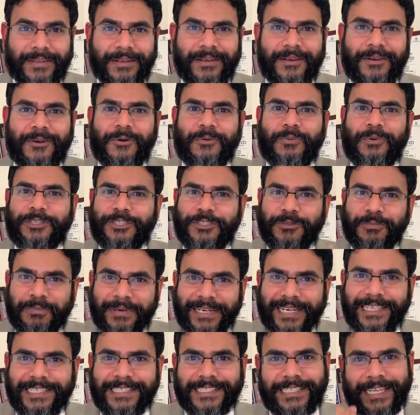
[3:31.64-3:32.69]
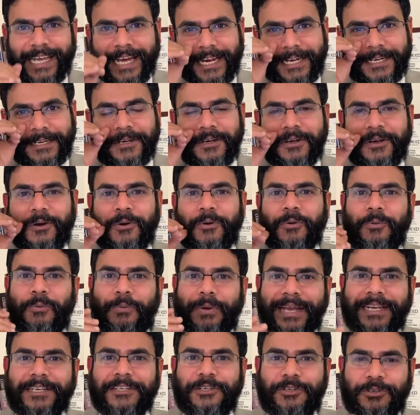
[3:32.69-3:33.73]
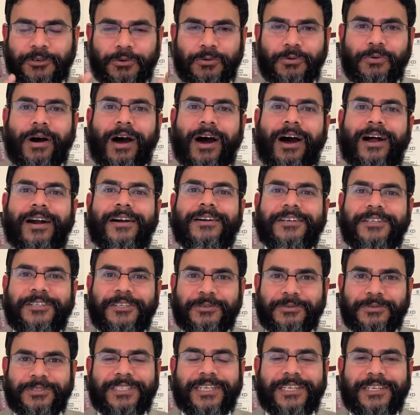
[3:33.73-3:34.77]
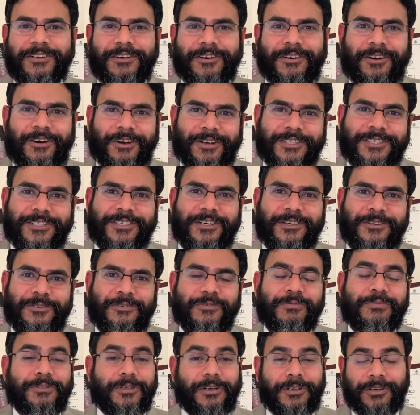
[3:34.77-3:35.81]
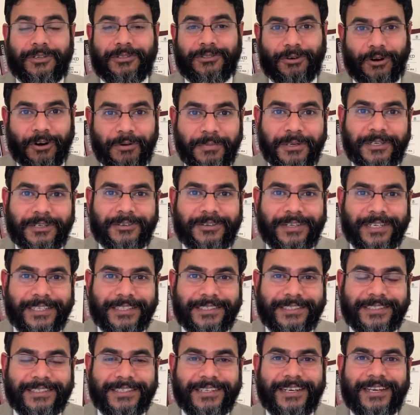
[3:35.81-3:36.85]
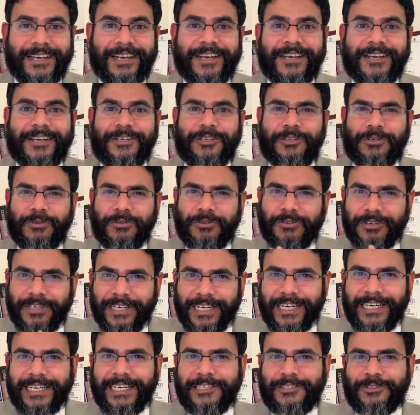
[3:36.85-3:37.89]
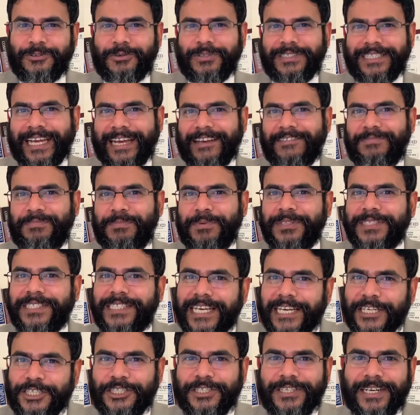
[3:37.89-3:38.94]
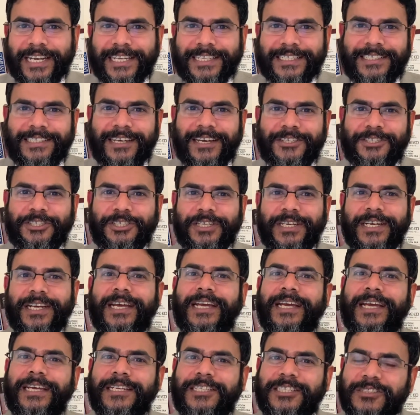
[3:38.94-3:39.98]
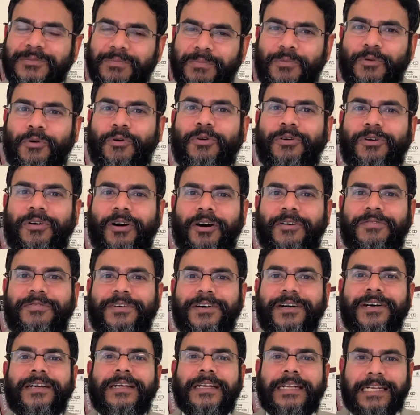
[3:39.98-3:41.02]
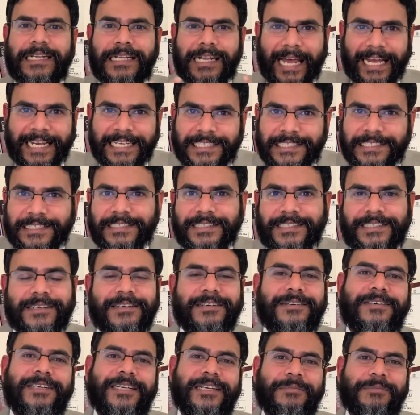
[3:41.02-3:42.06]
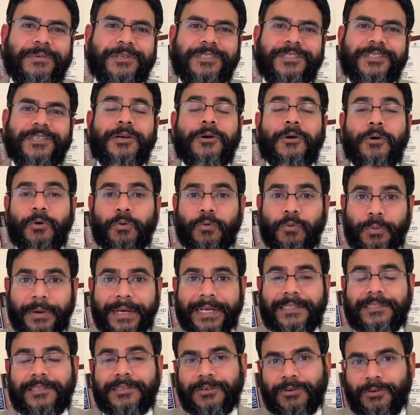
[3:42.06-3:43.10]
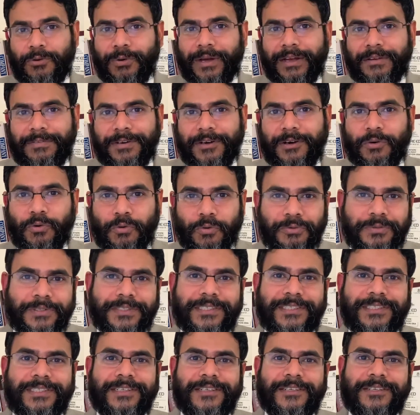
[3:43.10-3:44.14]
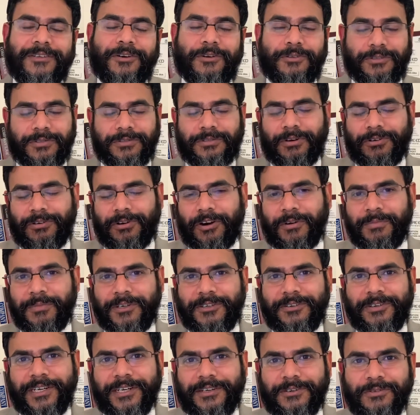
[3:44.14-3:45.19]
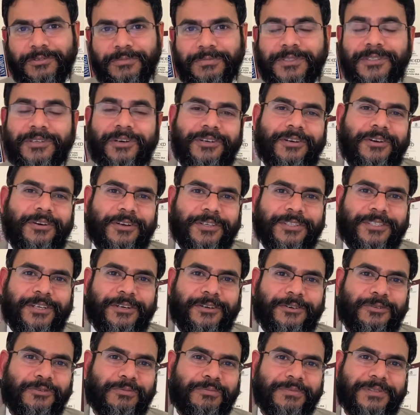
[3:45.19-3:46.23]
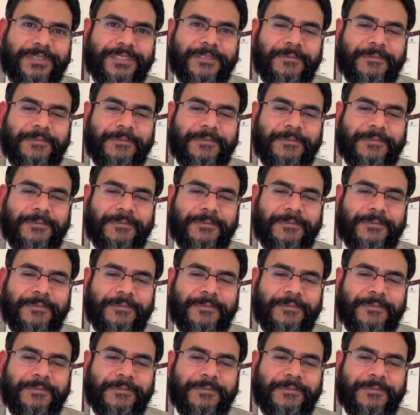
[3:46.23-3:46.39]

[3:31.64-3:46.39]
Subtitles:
Which means that when you are using your hostel rooms or your dormitories, you really don't have possession as such. It's more of a license agreement with whoever owns your dormitory rooms or your hostel rooms.